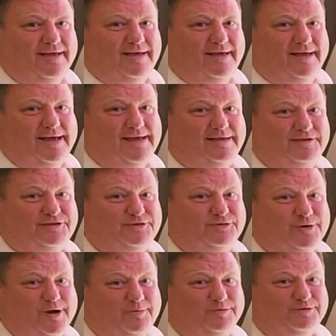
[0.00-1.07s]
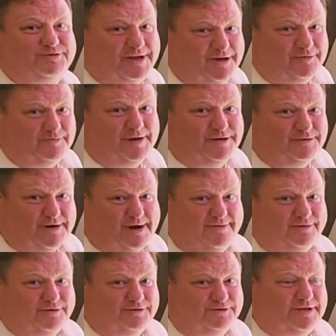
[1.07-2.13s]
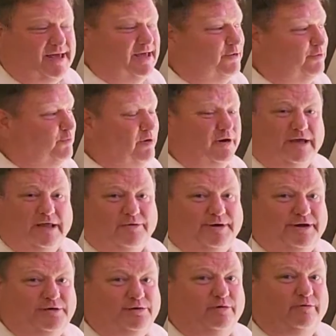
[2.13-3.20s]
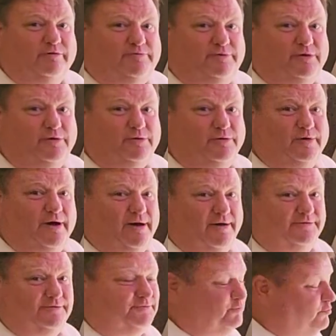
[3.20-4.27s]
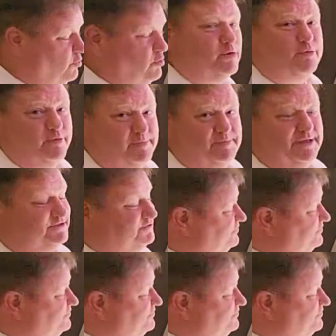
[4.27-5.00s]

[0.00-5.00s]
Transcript: Hey, this is Rob with South Main Travelers, and we're getting ready to do a review of Royal Caribbean's